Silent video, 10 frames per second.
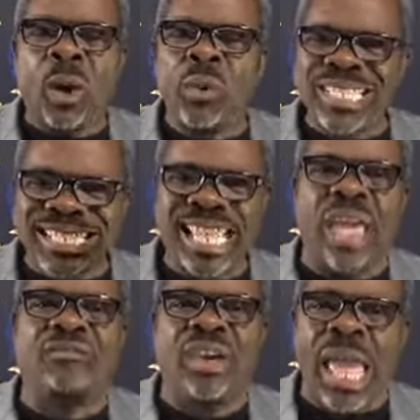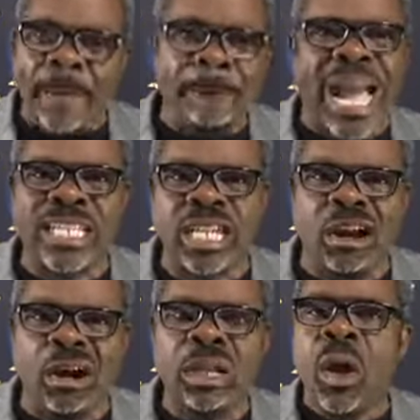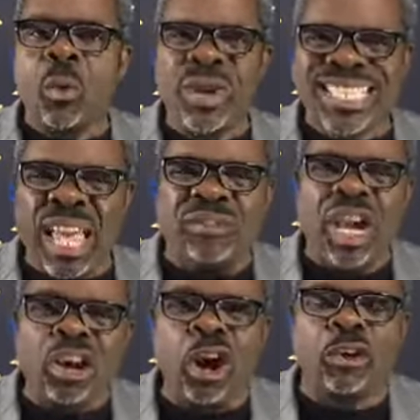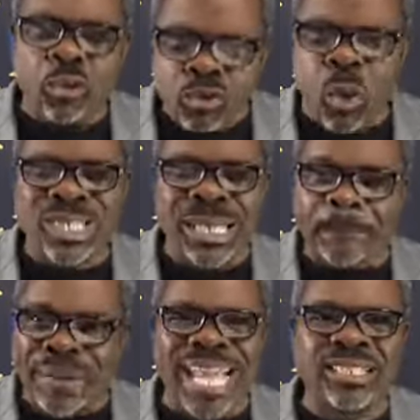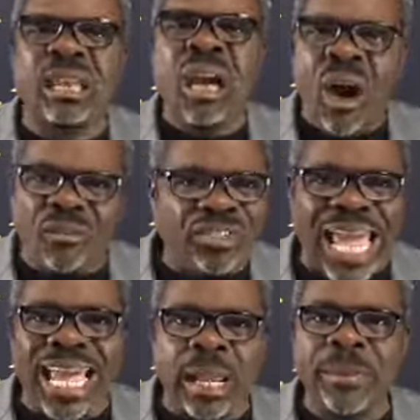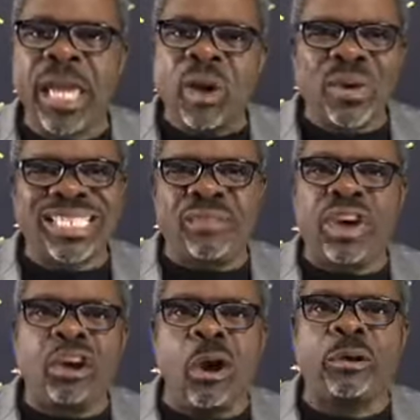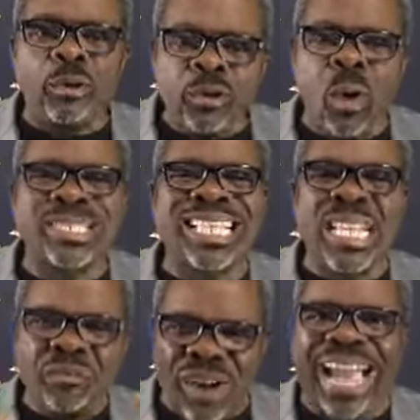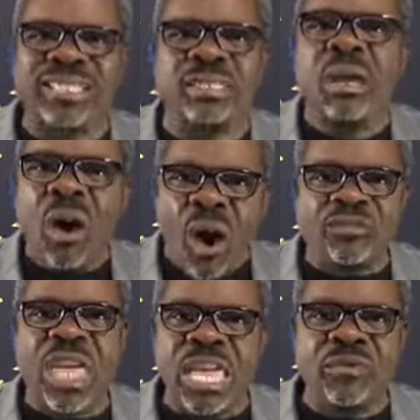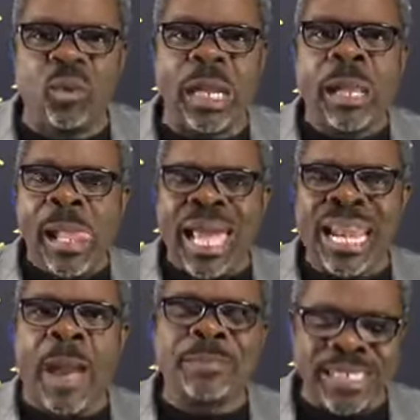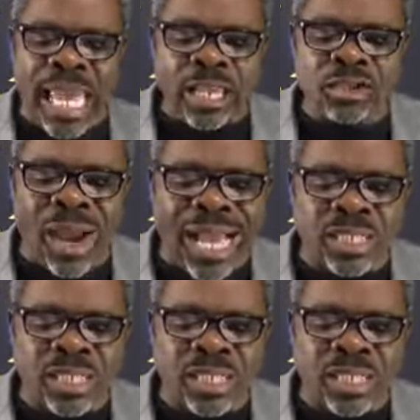We serve a mighty God. We serve a God who knows the plans of the enemy. We serve a God who knows the devices of the evil one. And I'm saying to us,